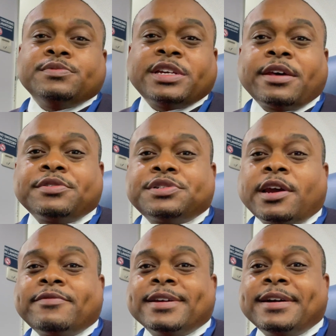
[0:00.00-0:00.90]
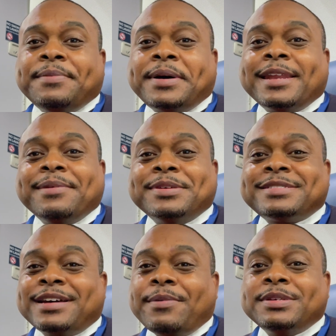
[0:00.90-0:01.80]
channel, Traveling Gun. My name is
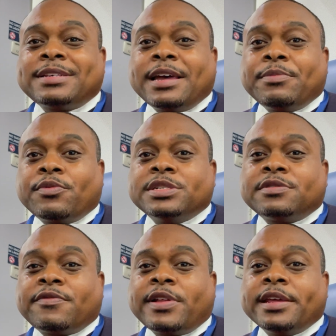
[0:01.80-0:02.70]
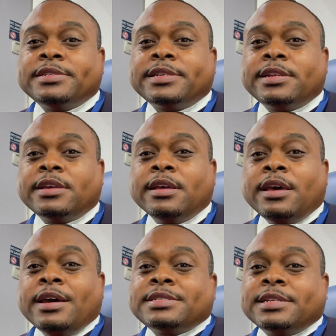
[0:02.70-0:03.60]
Thomas. I am a regional flight attendant.
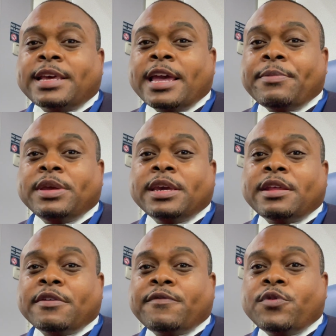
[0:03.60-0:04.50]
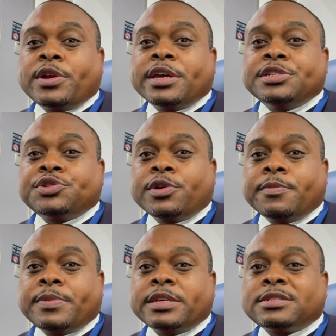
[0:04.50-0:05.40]
Today I begin a 4-day trip.
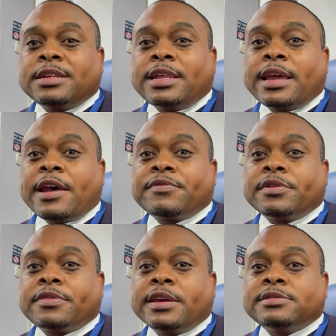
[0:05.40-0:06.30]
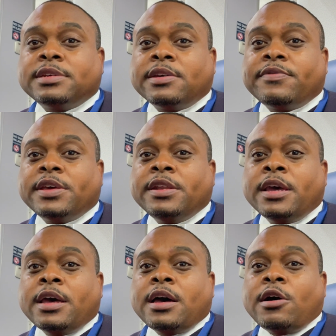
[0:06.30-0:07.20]
It's the day after Thanksgiving.
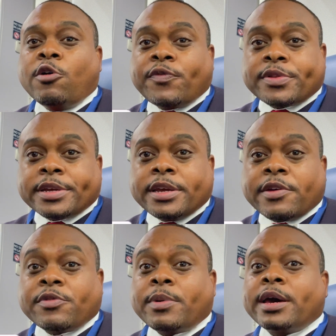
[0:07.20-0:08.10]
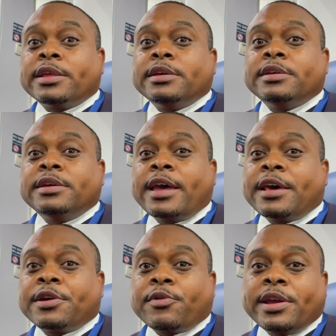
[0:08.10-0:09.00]
Hopefully everybody had
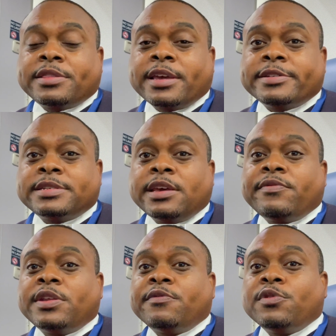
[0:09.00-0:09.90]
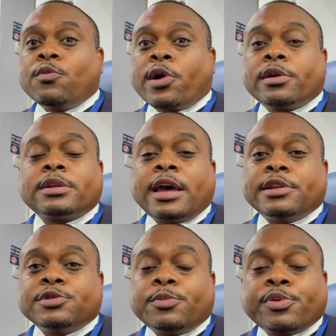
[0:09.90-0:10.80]
a great Thanksgiving. If you worked, I
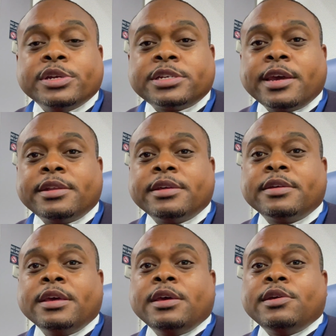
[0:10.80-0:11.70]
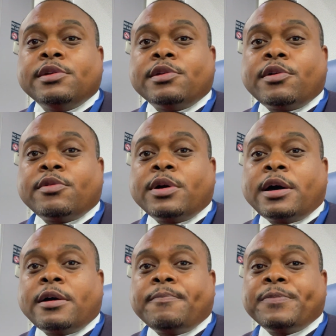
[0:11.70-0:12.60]
do appreciate it. You know,
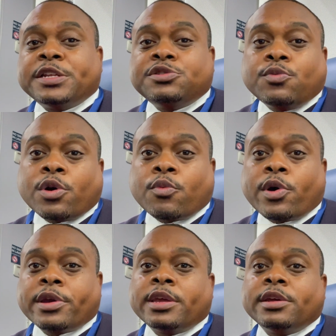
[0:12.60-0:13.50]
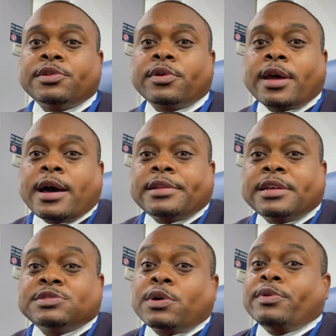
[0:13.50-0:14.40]
that you were working during the
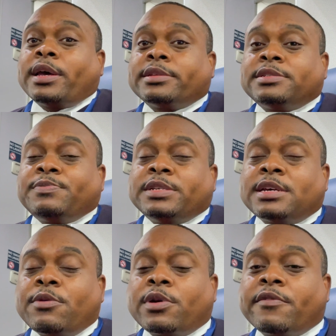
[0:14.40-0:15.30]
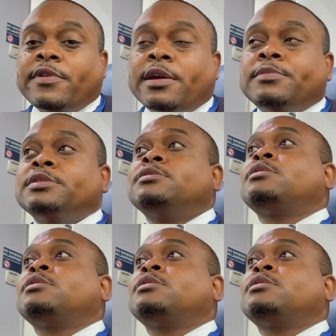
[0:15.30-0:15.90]
holidays while we got to spend time with our family.